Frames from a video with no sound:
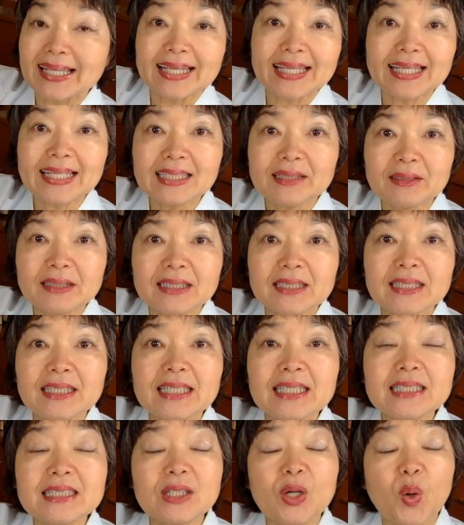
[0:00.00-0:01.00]
it
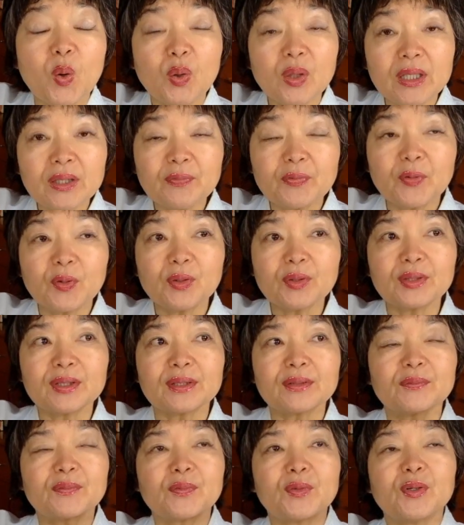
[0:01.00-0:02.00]
is only for
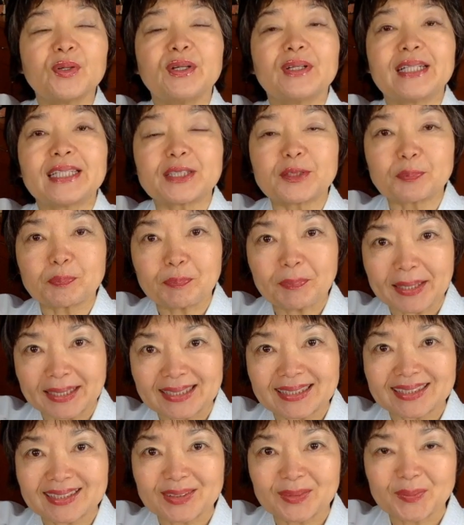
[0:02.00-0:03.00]
respect.